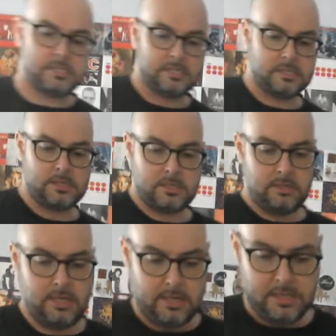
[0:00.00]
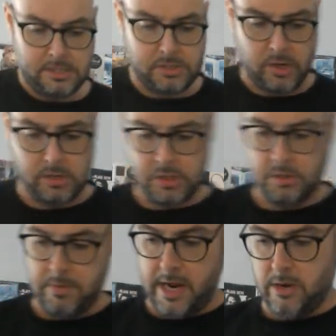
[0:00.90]
is the instruction
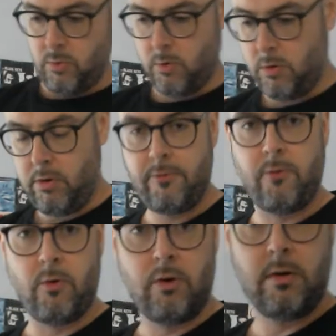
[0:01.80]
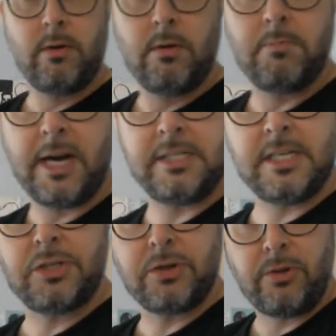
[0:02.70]
manual for my
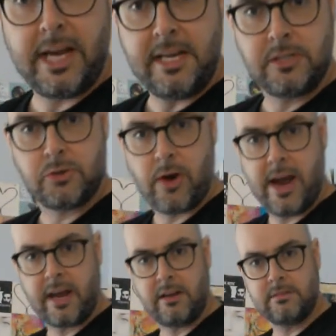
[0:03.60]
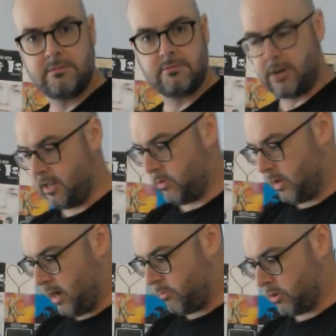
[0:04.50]
digital 8 track, right, that
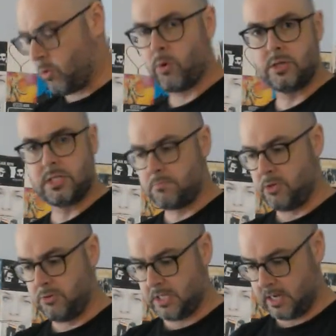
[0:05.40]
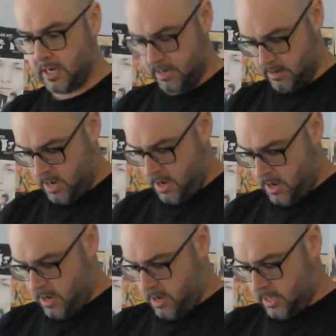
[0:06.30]
I record some music on.
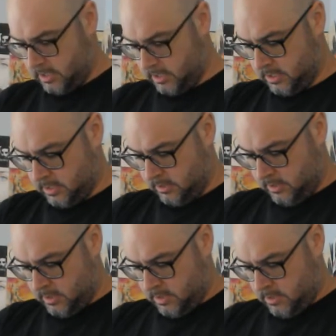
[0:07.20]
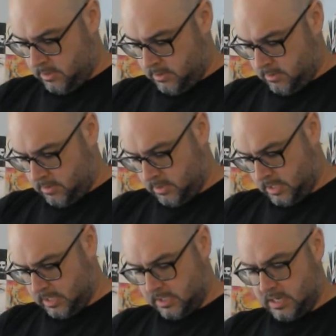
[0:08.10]
It's
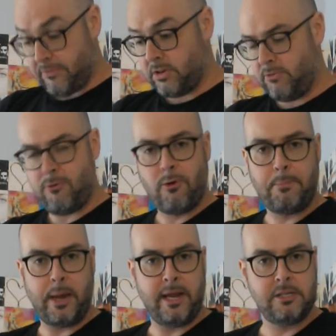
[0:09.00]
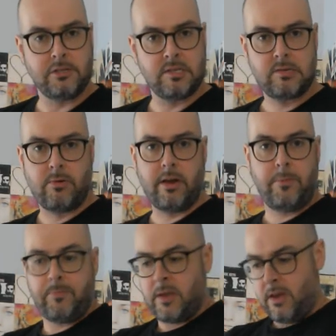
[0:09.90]
674 pages, right?
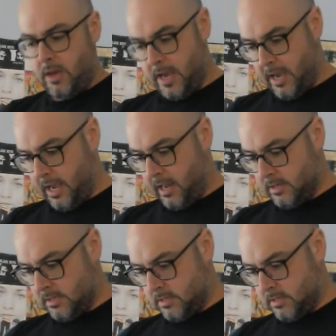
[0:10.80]
And